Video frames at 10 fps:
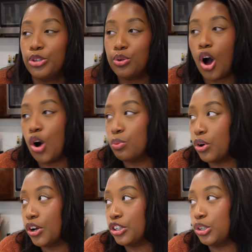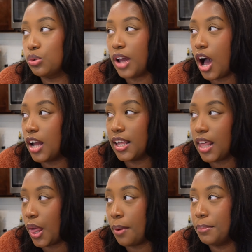do homework, do it all,
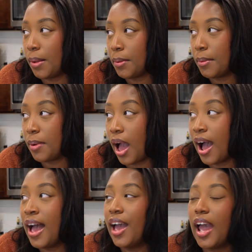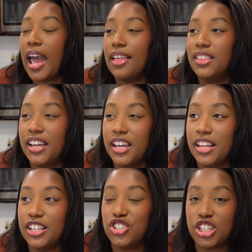blah, blah, blah, blah, blah, and
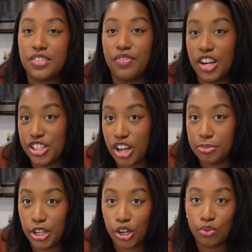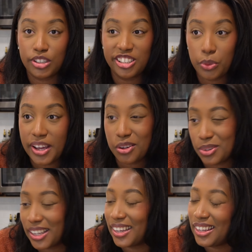then just finish up dinner really quick.
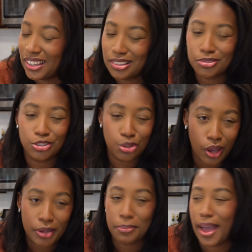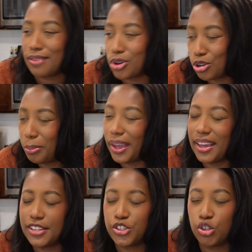We can eat, take a bath, go to bed.
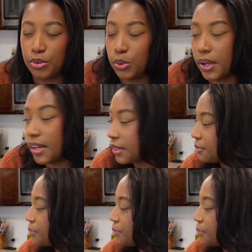It's super quick.